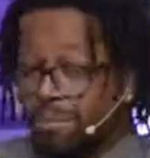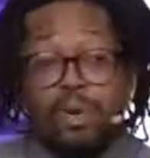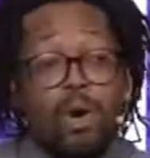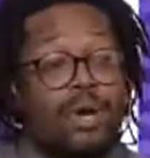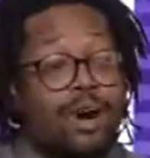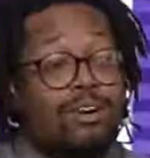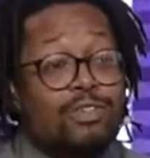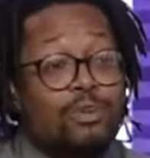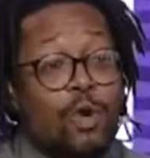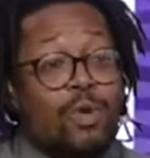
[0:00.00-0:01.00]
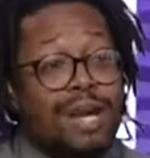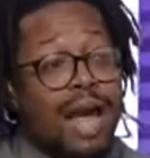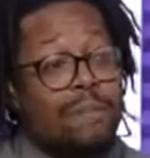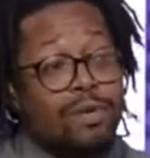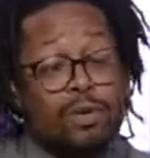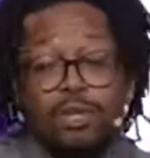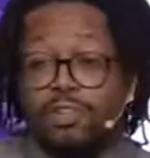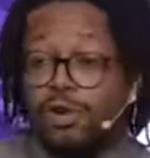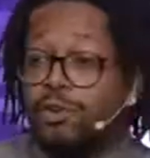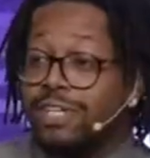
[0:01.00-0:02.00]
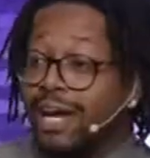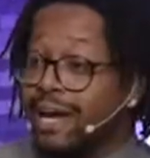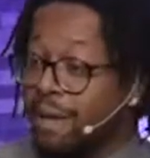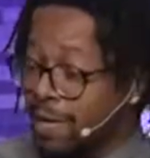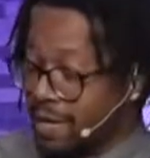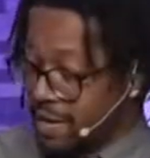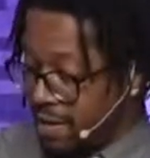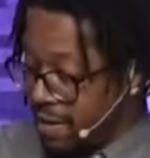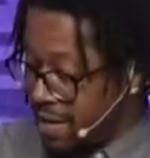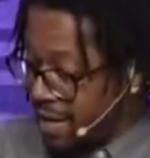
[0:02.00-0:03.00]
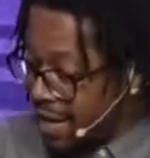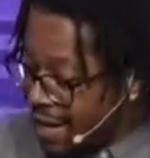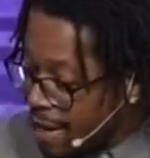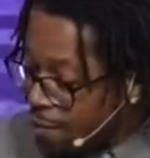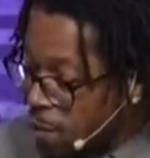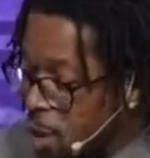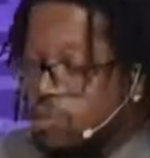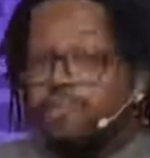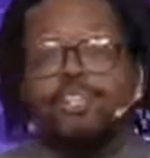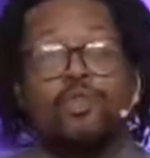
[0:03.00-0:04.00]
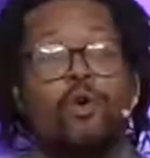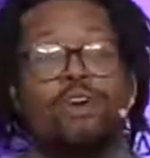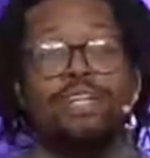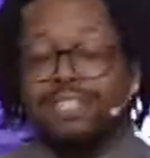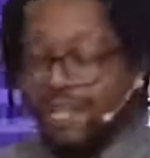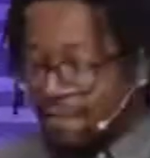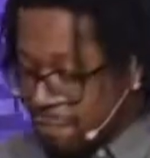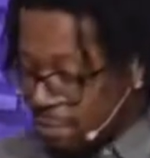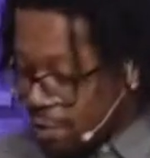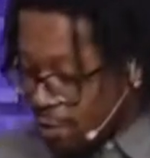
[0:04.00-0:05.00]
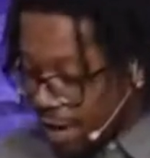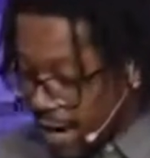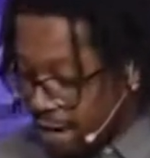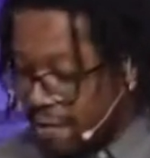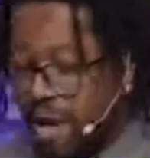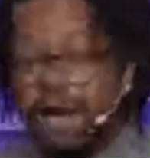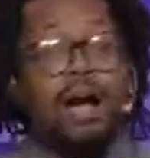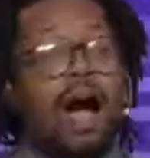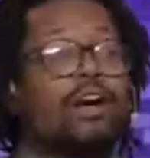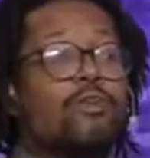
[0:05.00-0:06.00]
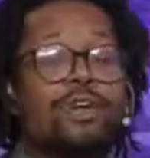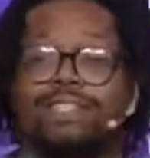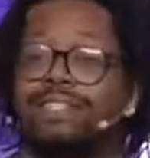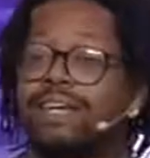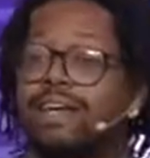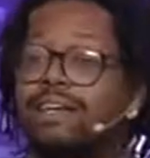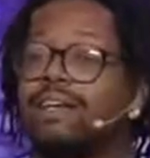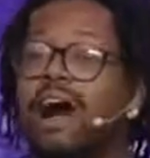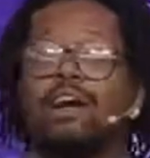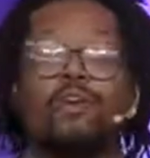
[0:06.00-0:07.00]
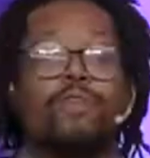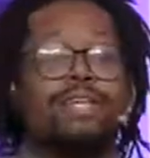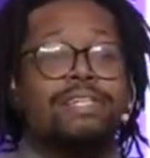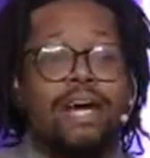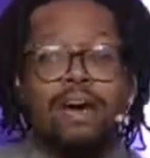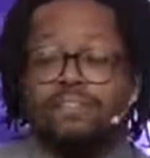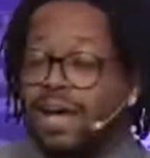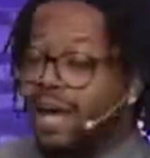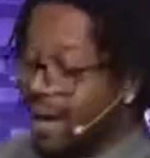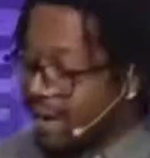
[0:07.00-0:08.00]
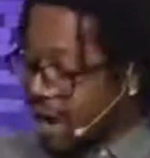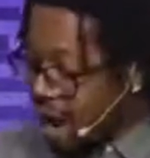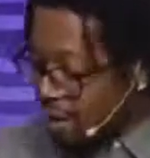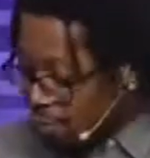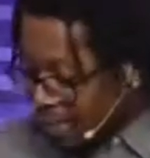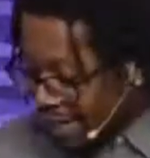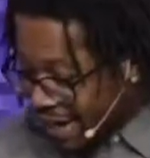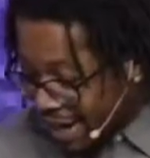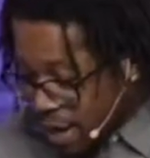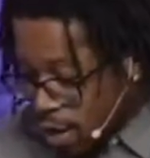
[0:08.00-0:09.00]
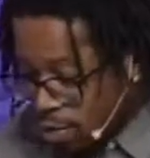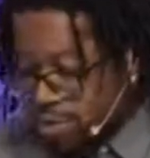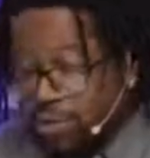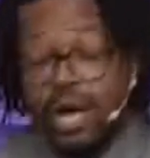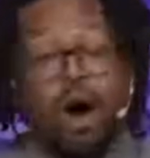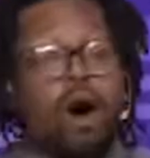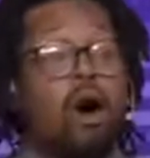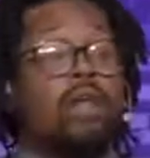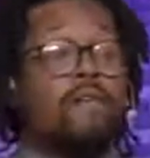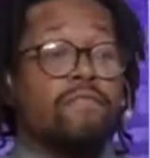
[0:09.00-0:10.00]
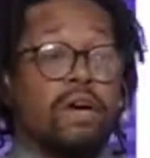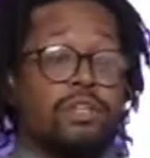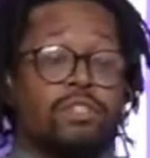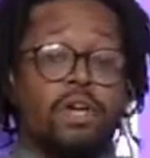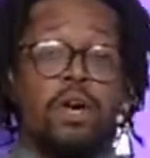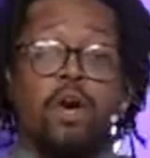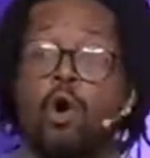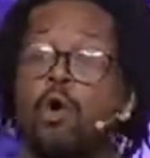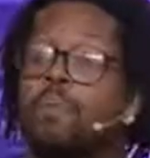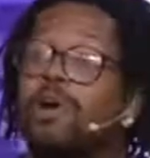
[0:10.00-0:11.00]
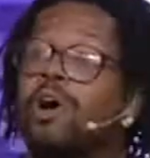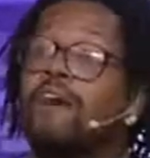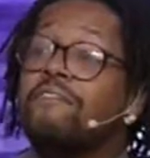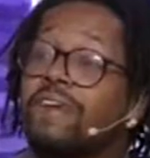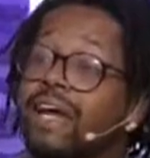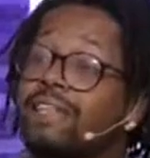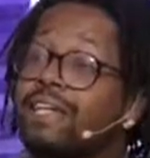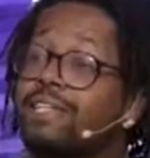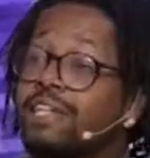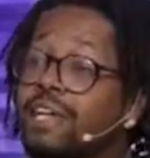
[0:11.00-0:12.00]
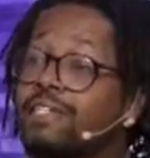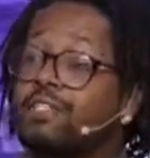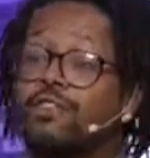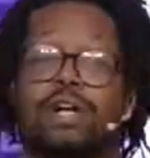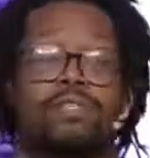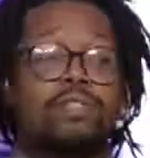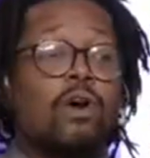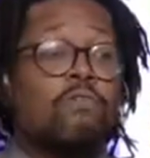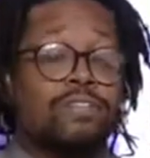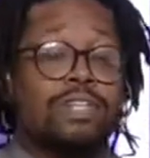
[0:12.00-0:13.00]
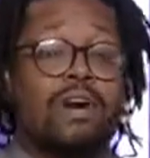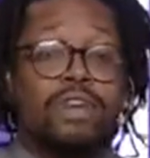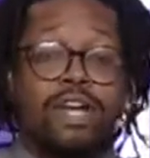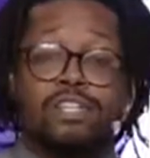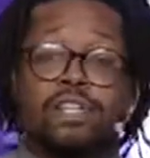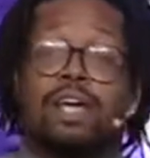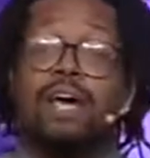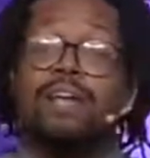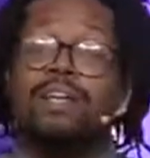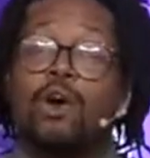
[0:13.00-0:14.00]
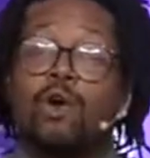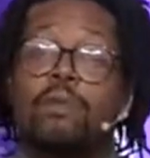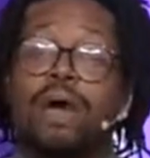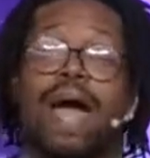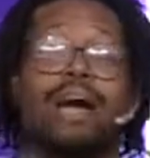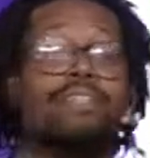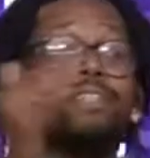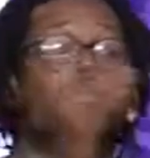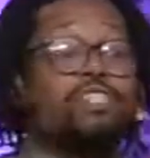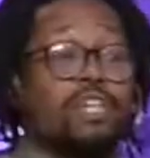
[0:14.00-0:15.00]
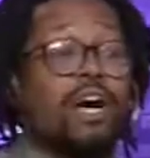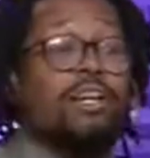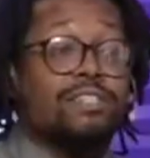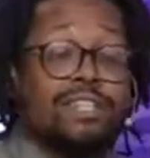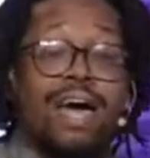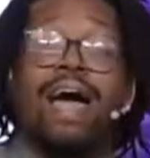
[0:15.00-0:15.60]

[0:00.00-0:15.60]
But we also know what happened on the third day, amen? He rose victoriously from the grave, conquering sin, conquering death, and conquering hell, so that all of us who will put our faith in Jesus Christ alone for salvation can know him as the just